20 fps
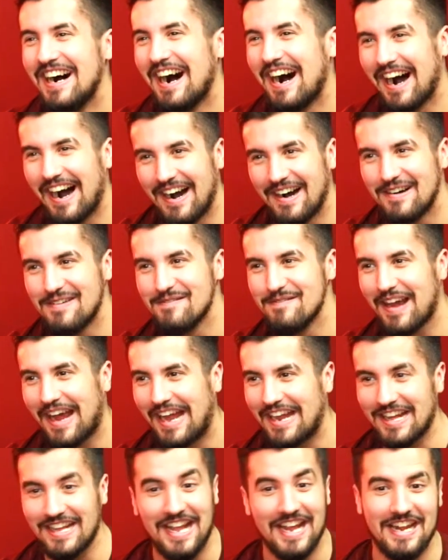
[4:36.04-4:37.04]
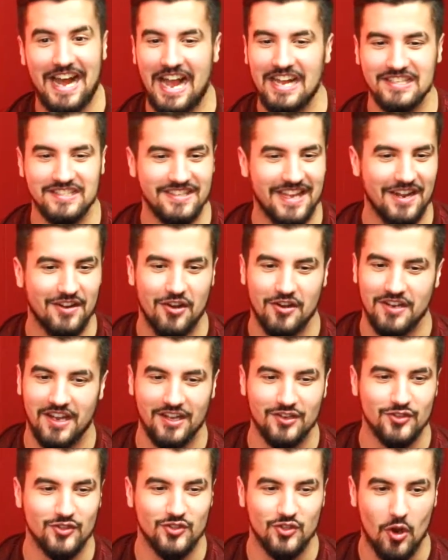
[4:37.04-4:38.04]
Um, and again, I sat on
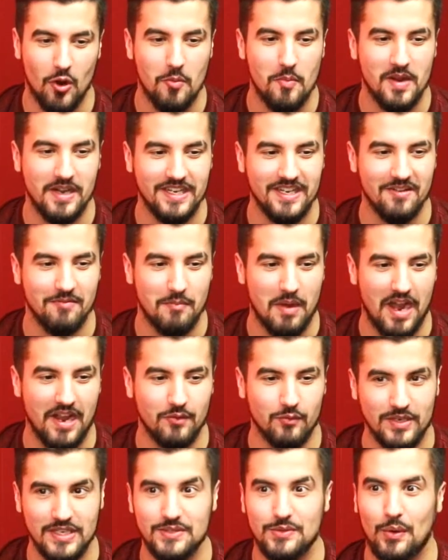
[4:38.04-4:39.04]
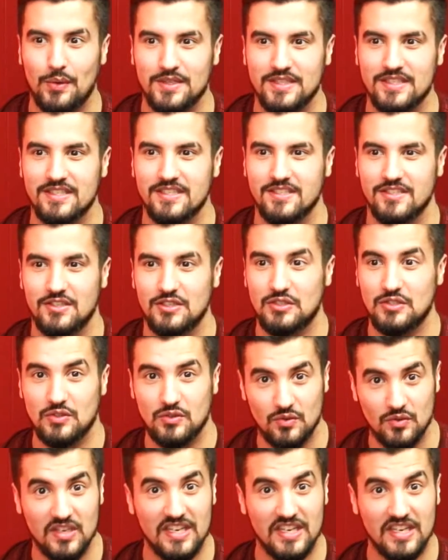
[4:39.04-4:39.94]
like so many of my resources just